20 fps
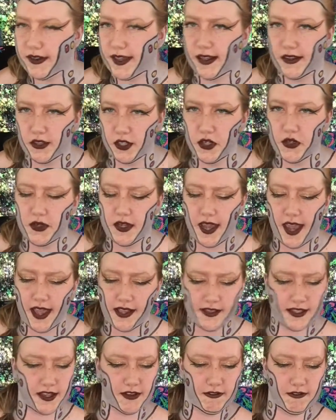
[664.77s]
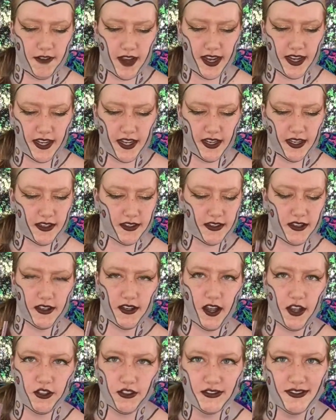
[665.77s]
that Luke ends up fighting? You
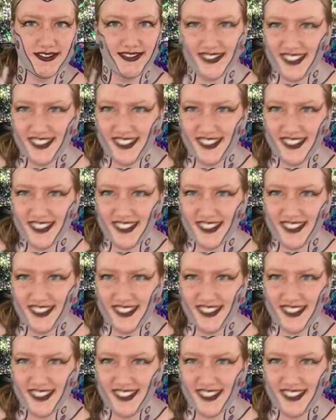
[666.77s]
know,